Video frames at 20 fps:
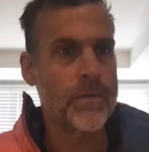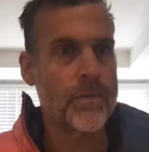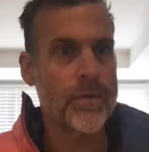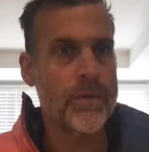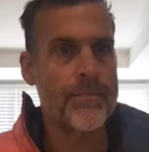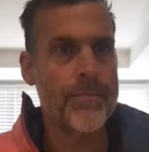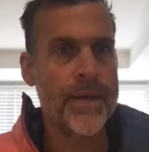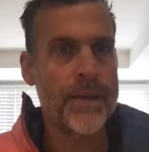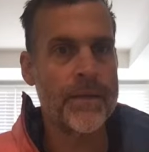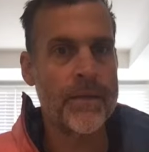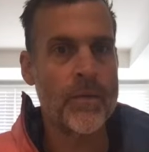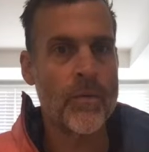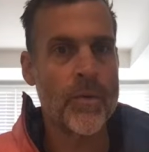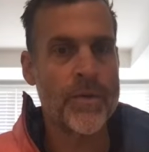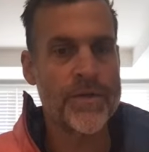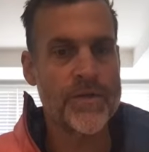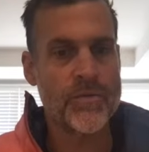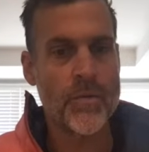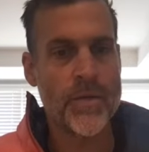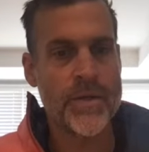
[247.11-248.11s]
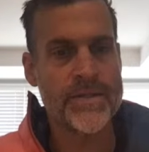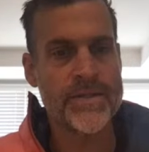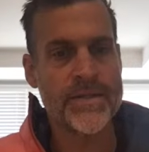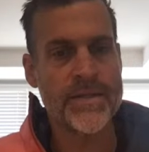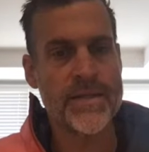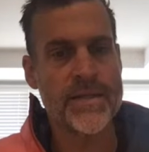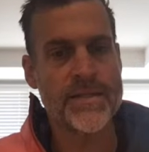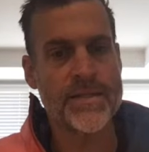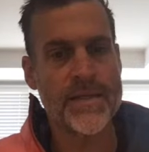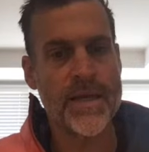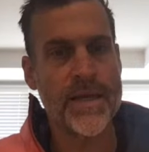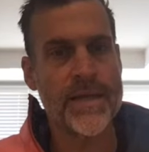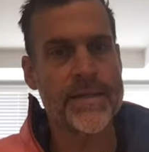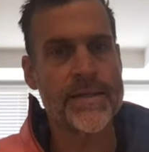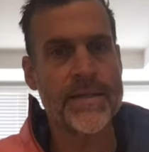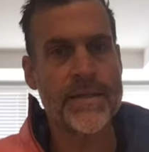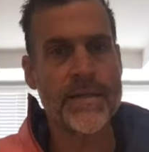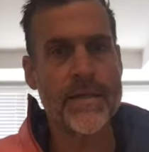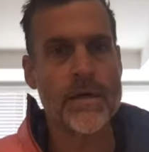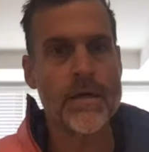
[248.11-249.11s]
We mainly just want to see the
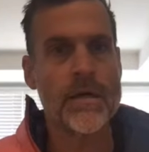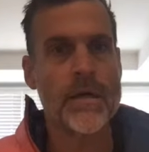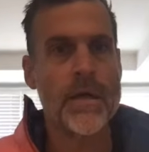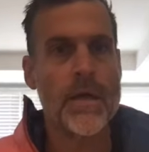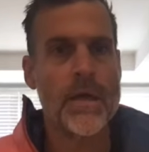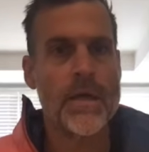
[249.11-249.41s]
size here.